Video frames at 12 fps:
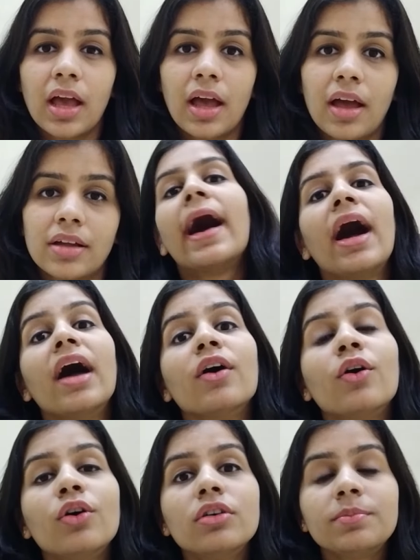And I
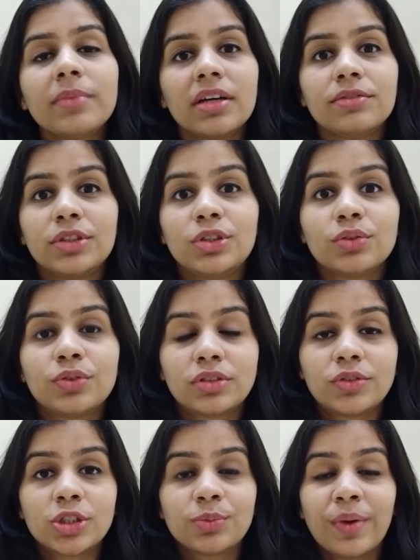hope my video
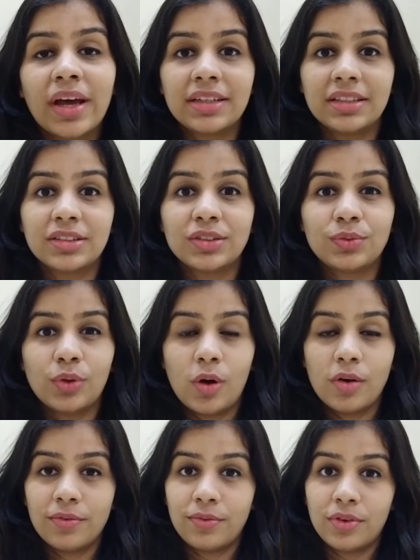for Wattpad is
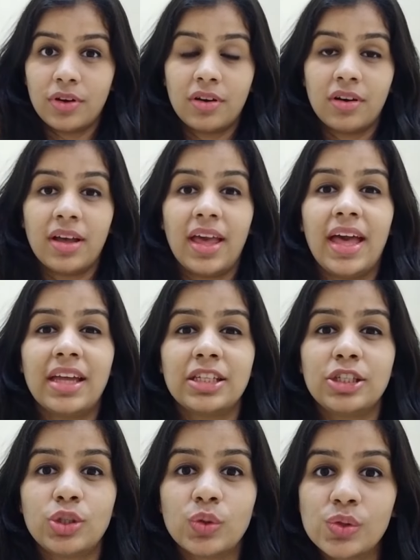of
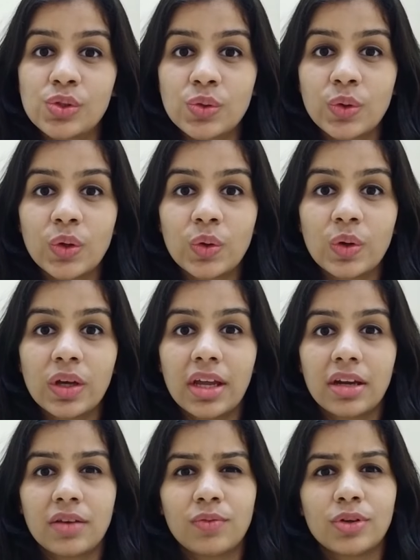any use to you,
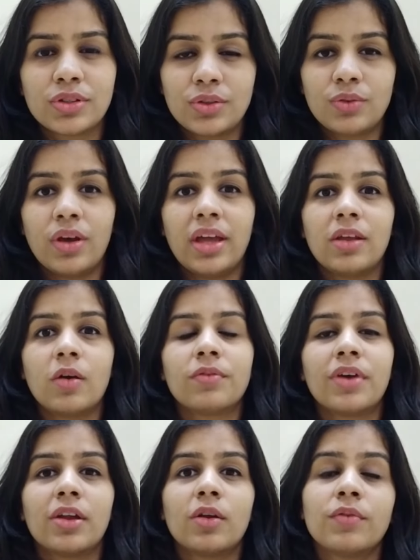and it was any
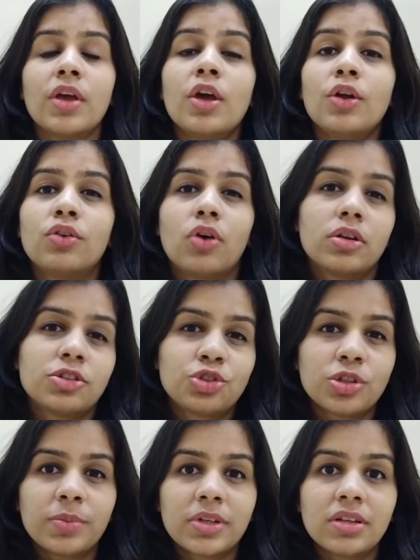of kind of
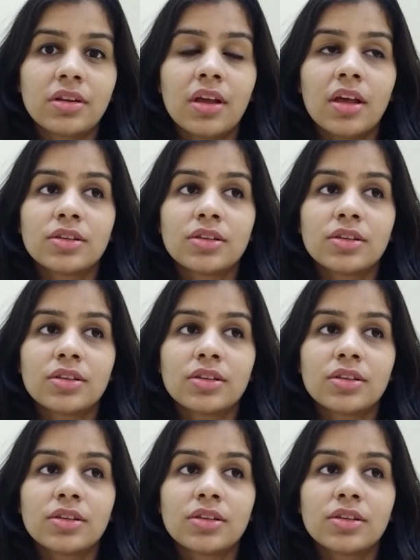knowledgeable.